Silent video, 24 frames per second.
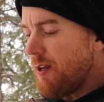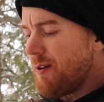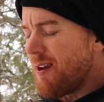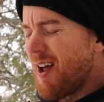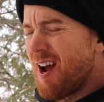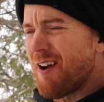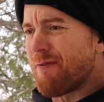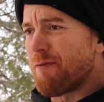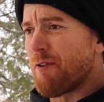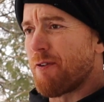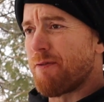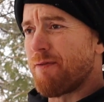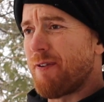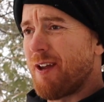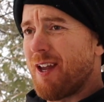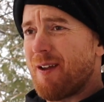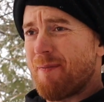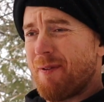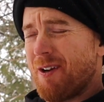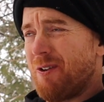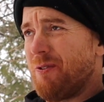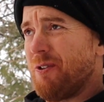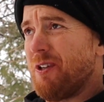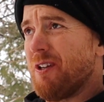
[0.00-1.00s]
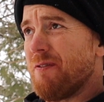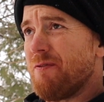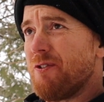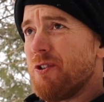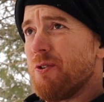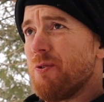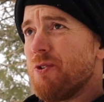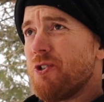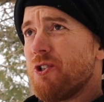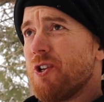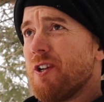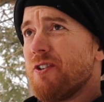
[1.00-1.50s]
Not for fame. I don't give
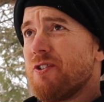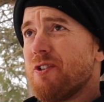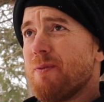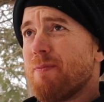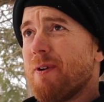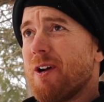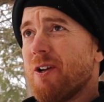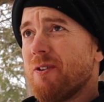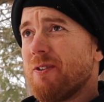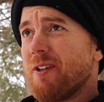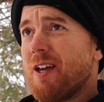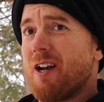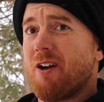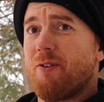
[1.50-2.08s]
two shits about that.